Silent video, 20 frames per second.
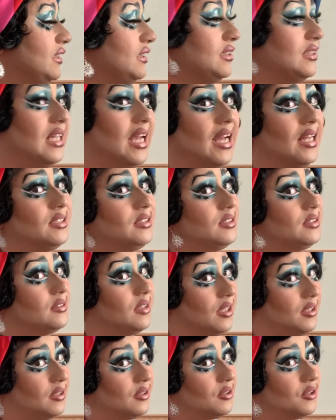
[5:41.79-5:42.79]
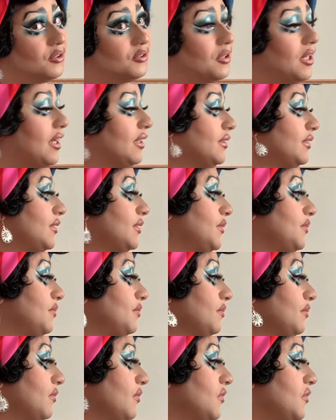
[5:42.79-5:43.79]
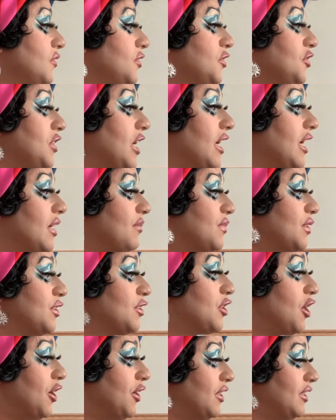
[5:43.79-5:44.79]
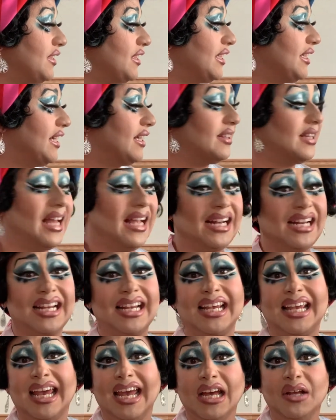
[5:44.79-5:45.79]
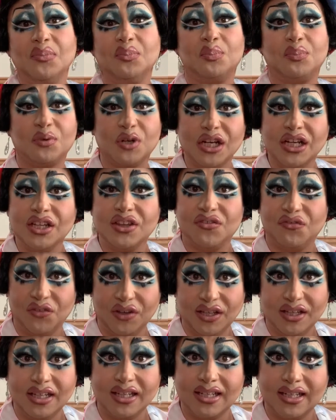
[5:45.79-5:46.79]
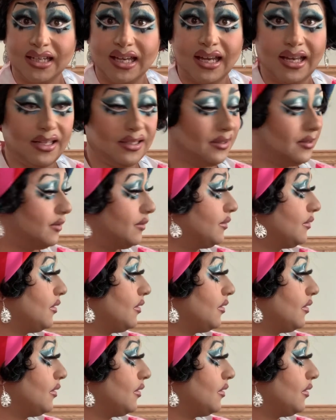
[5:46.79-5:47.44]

Dad studied the dress. Jacob started to get that can't breathe feeling again.